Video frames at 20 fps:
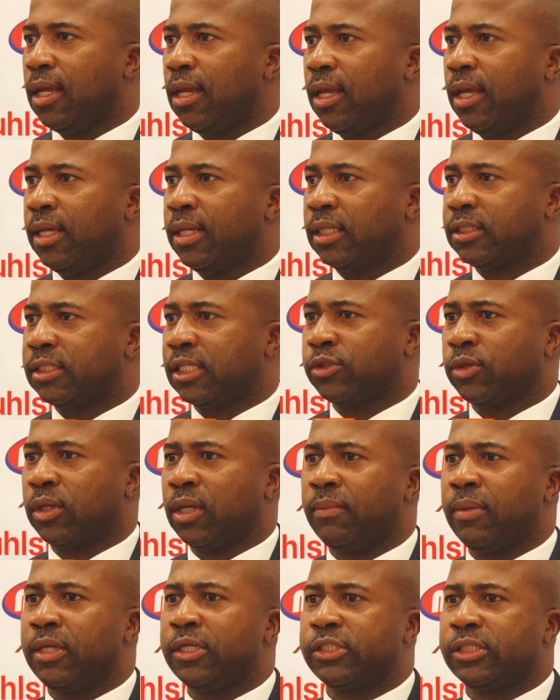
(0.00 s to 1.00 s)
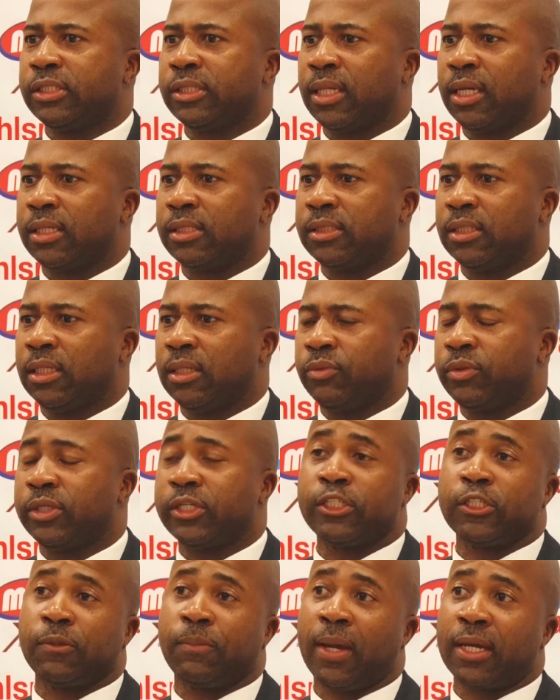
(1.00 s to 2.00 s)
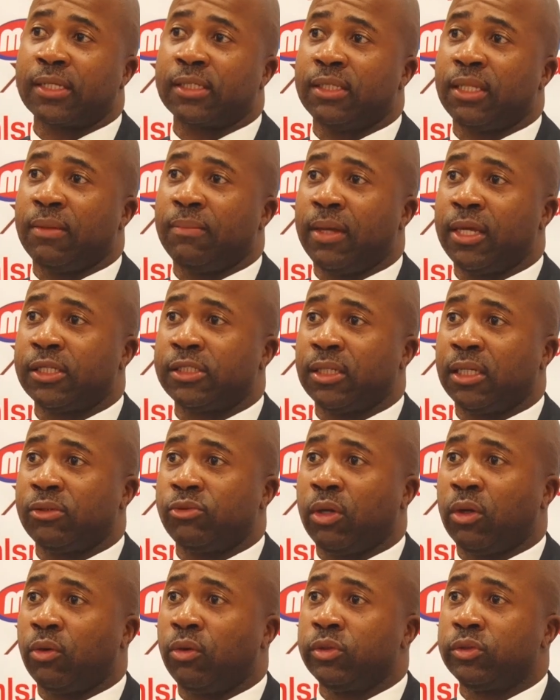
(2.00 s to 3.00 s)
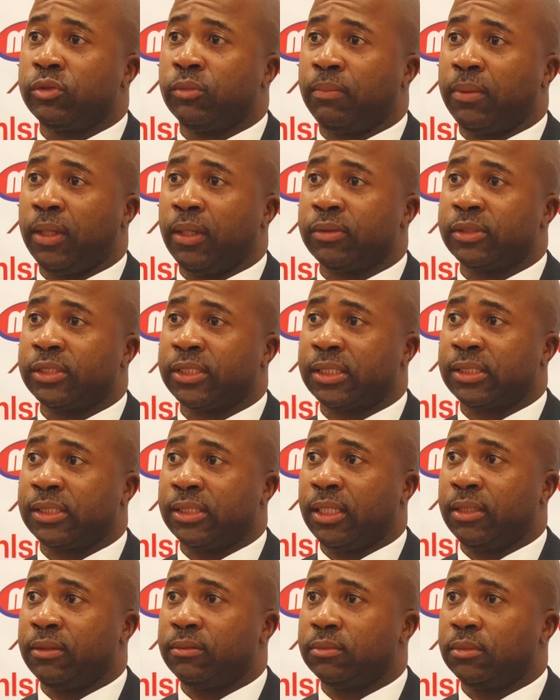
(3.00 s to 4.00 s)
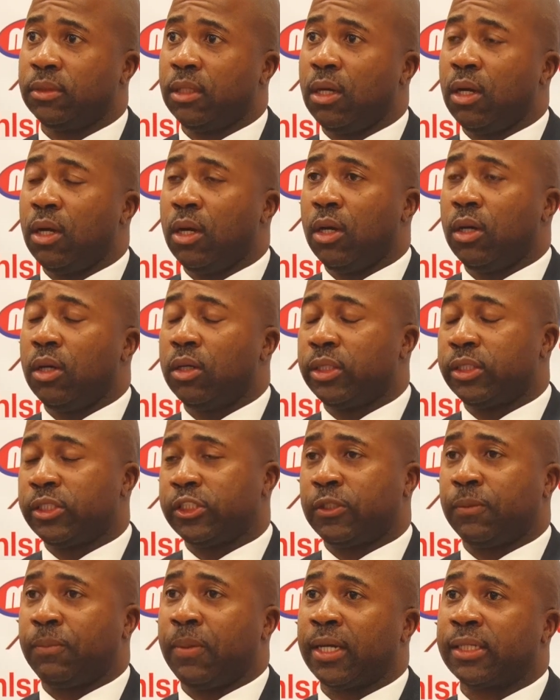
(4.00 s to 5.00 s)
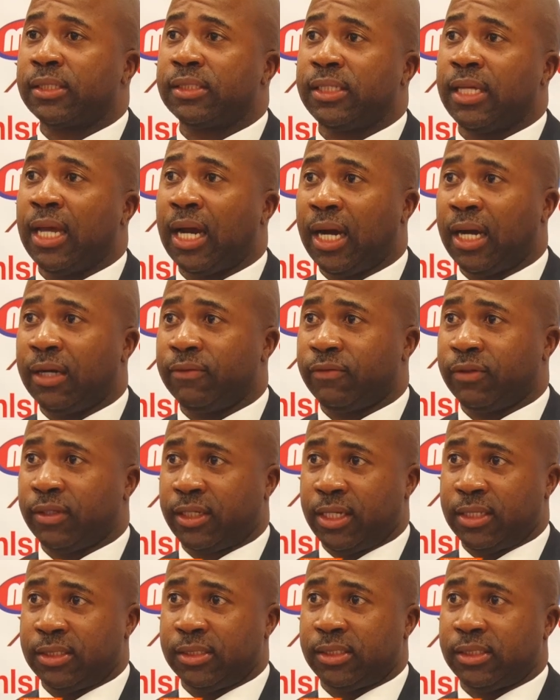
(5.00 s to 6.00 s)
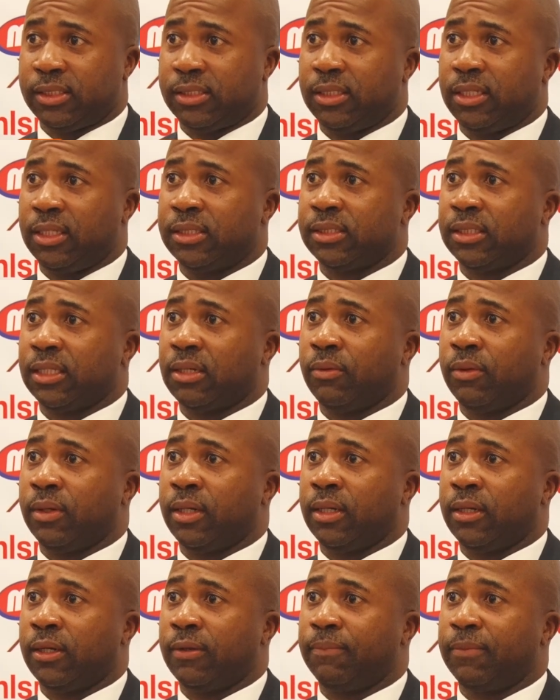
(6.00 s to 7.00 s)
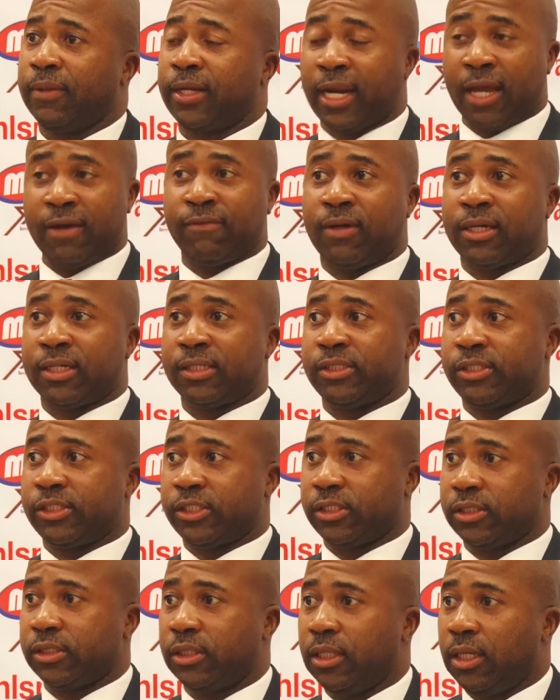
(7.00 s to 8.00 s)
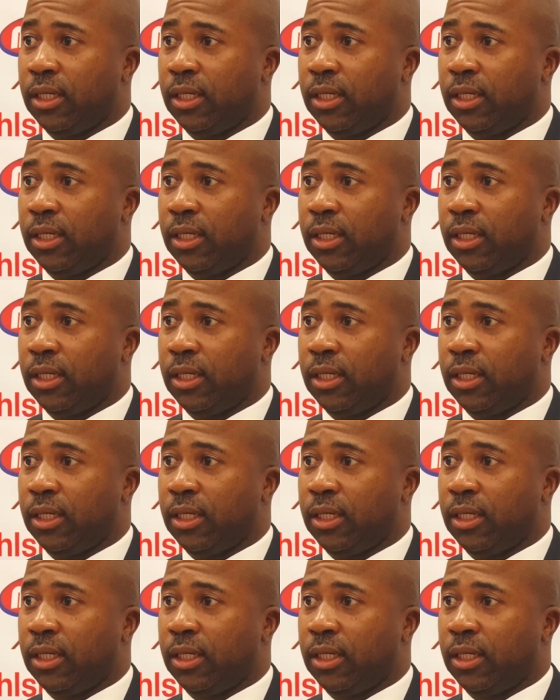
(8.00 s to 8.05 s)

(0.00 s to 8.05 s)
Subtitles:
And I just want to mention that we respect the match that we are going to play on Saturday. We respect young Africans as our rivalries.